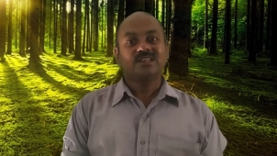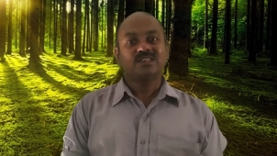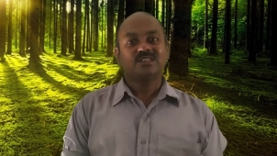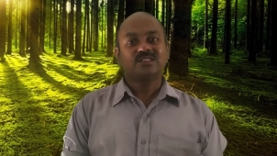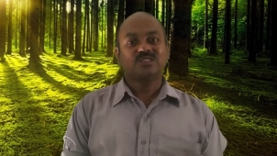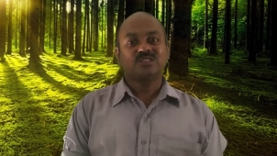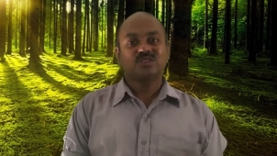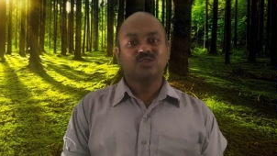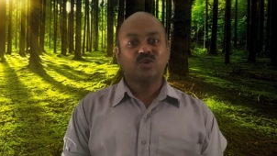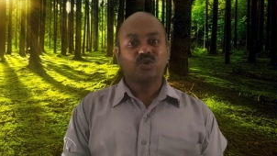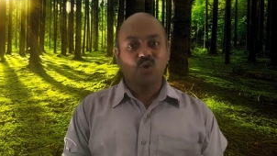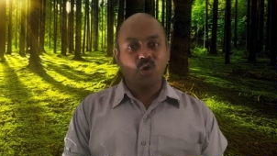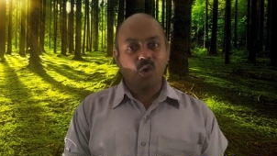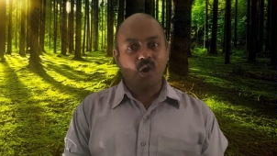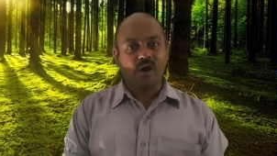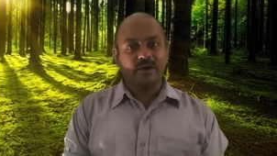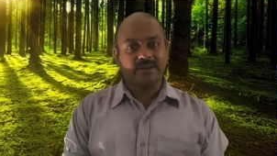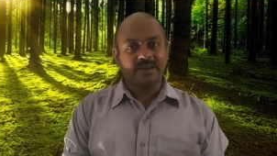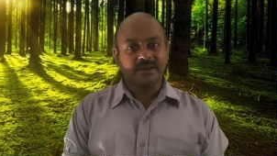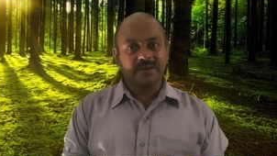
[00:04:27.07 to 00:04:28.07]
So go
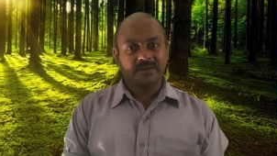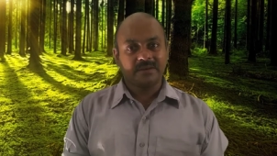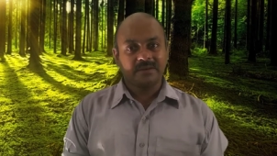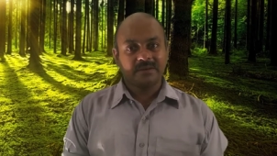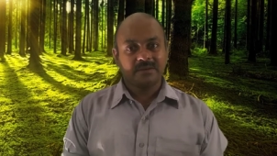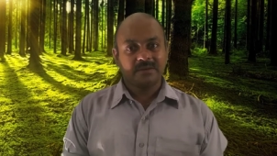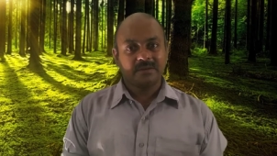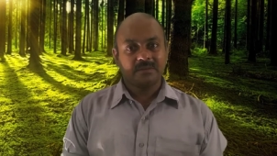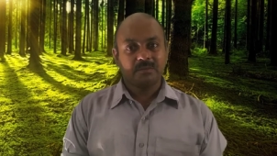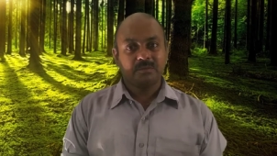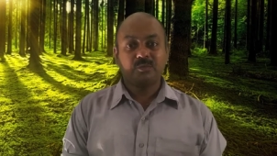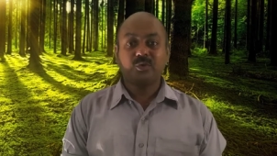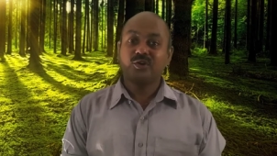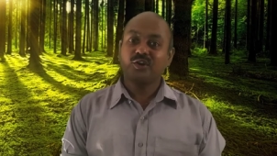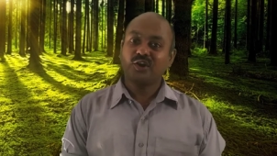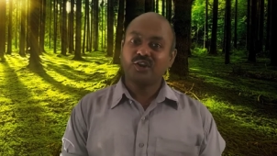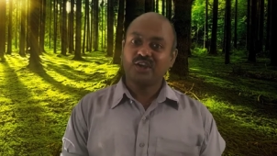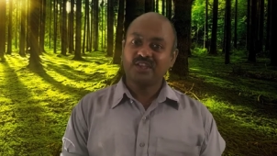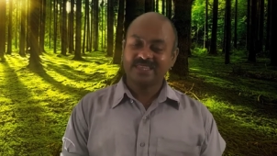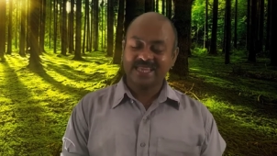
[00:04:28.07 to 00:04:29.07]
on, put
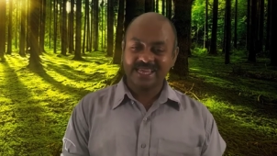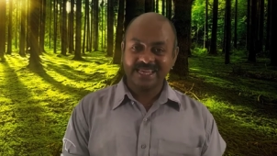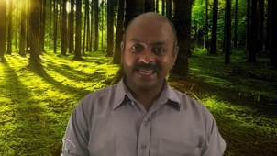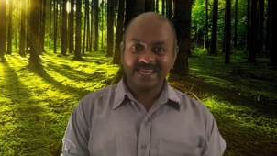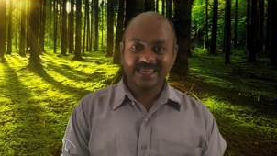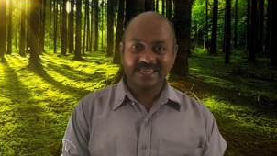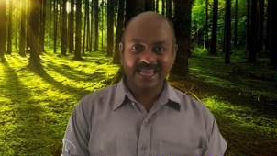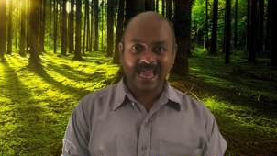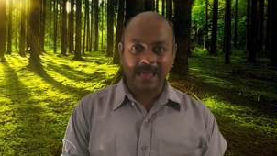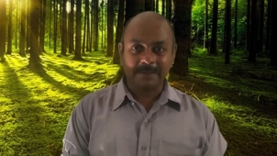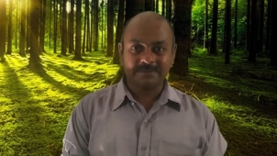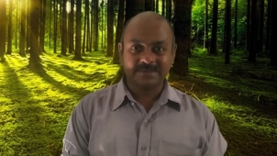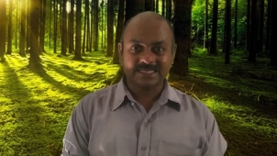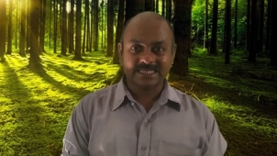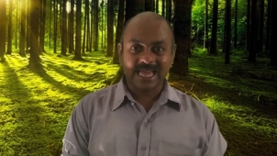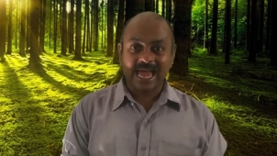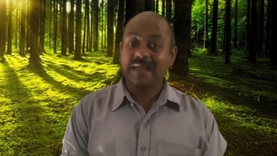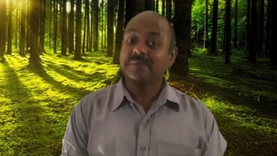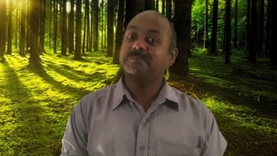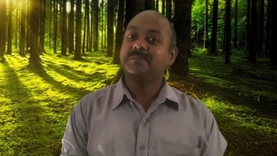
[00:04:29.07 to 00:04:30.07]
on your thinking caps
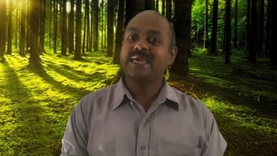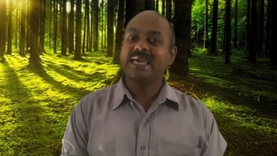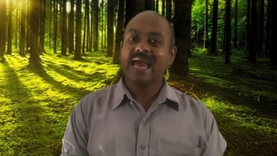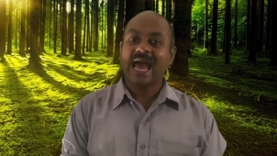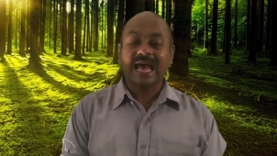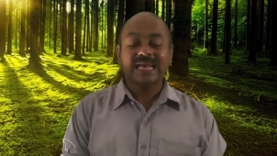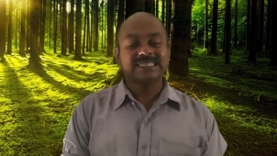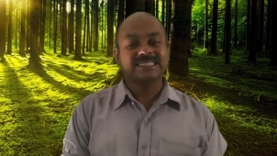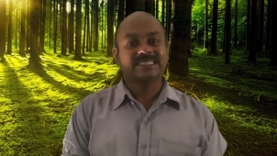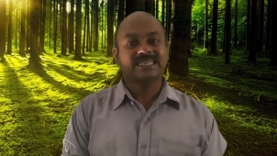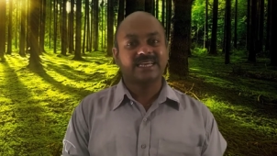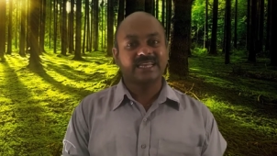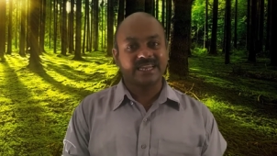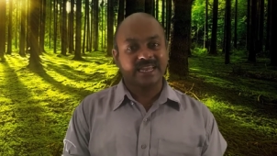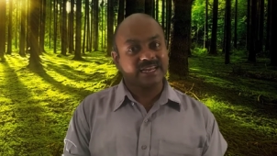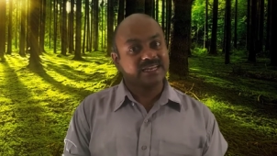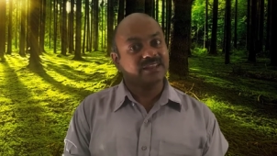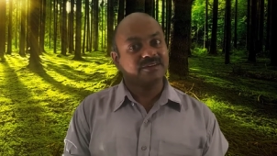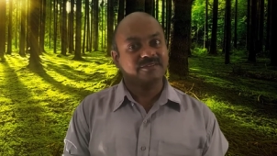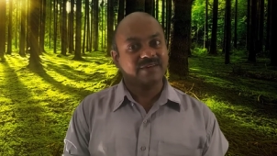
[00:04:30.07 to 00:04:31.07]
and be as
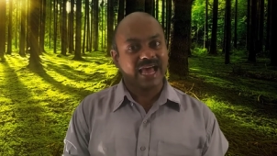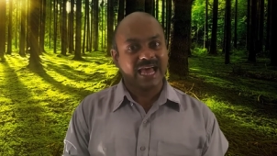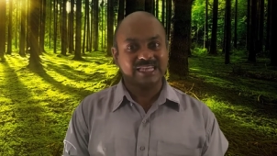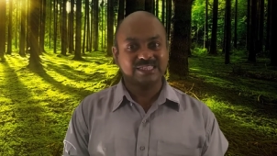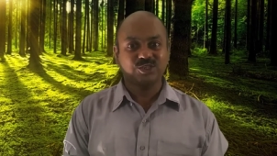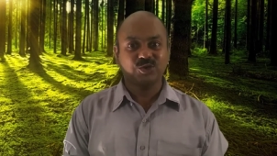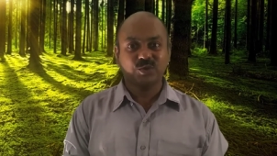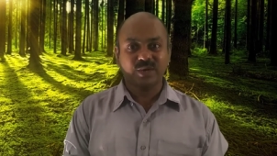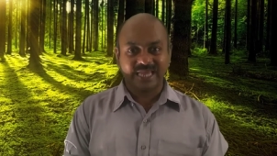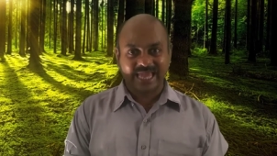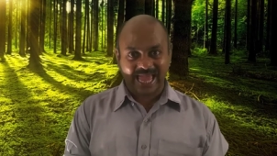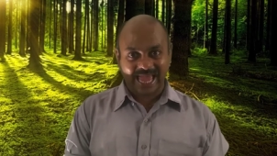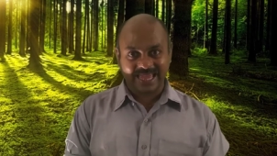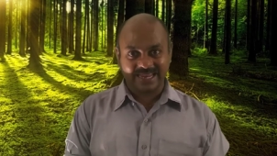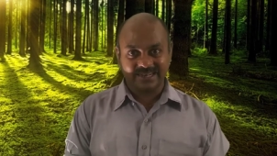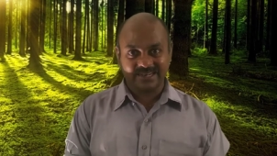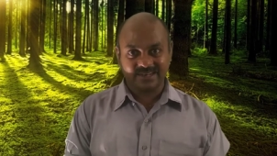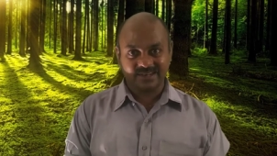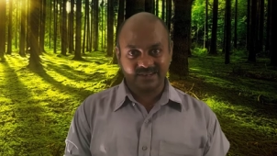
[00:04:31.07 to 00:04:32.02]
creative as you can.